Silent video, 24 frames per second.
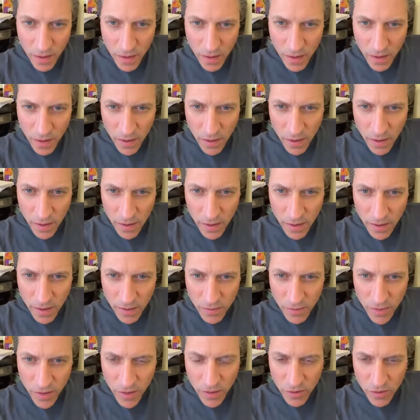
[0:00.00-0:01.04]

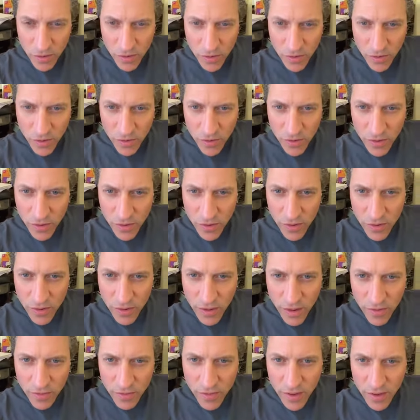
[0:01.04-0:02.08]
Cut videos
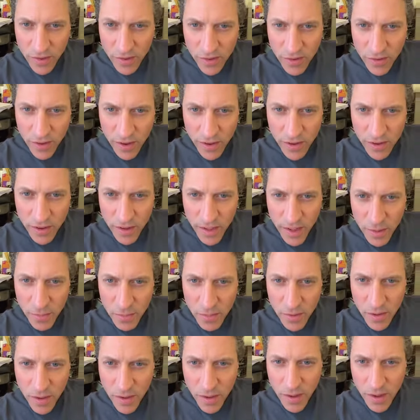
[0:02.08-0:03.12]
suck in
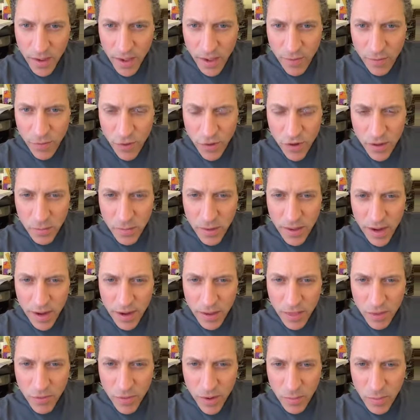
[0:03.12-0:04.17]
games. If you could
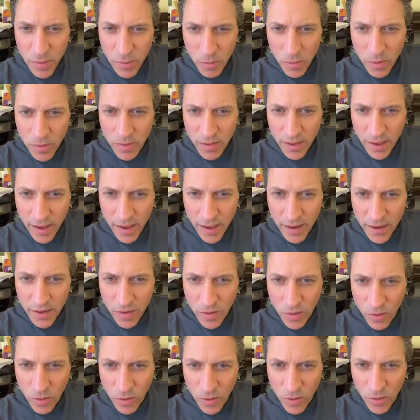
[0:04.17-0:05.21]
meet any three people
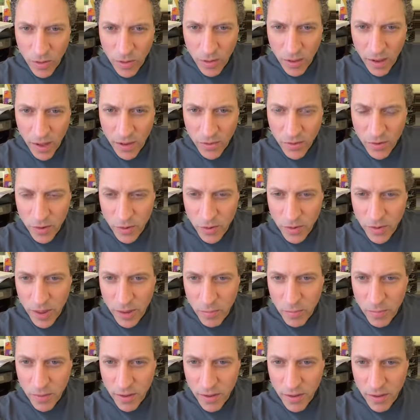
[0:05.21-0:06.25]
dead or alive, who would
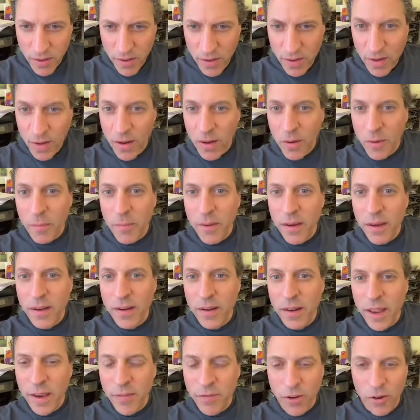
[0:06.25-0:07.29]
they be? Oh
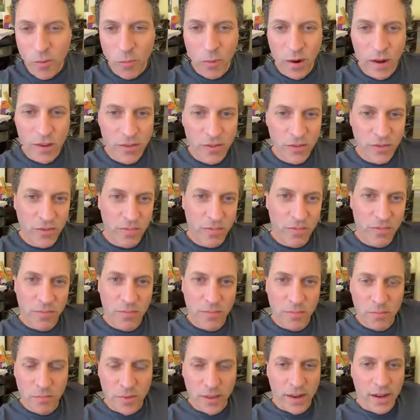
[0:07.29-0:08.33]
man, Avery White's
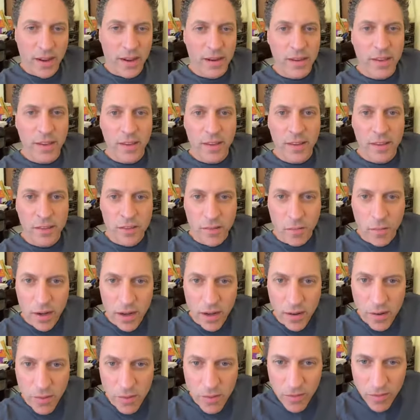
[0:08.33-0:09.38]
planning on killing
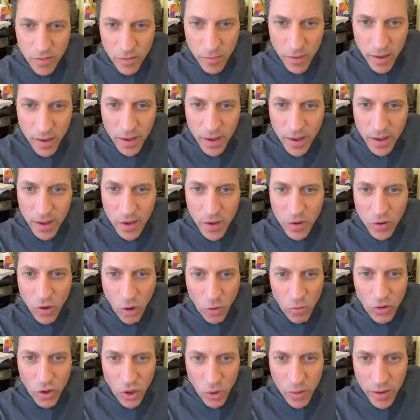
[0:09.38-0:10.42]
somebody for me.
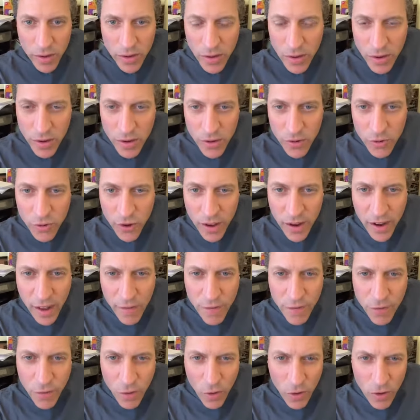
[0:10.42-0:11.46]
Don't do it.
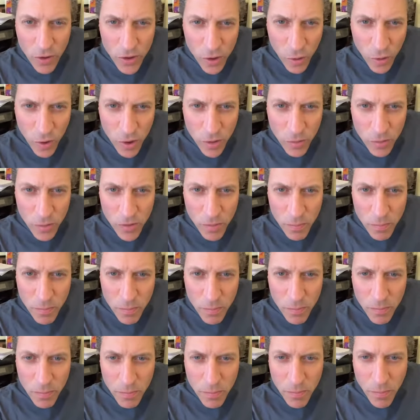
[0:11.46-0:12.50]
Jedi Fallen Order was a,
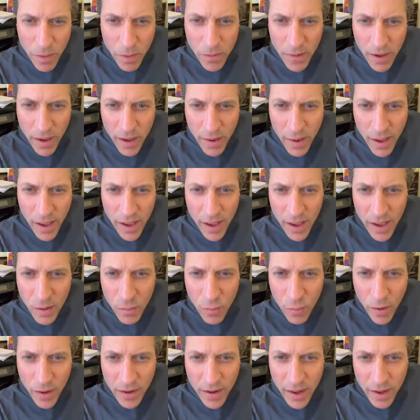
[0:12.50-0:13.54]
okay.
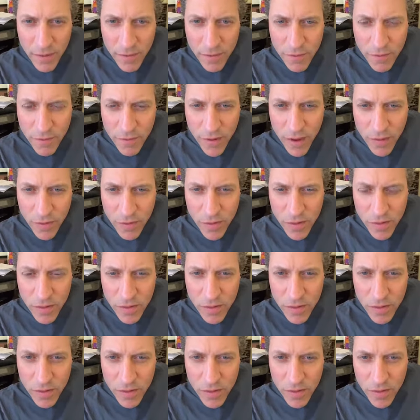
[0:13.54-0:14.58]
Hey, why not
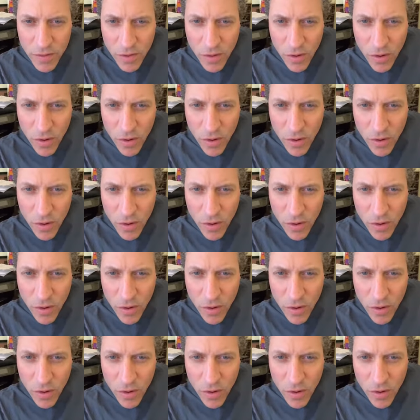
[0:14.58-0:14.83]
favorite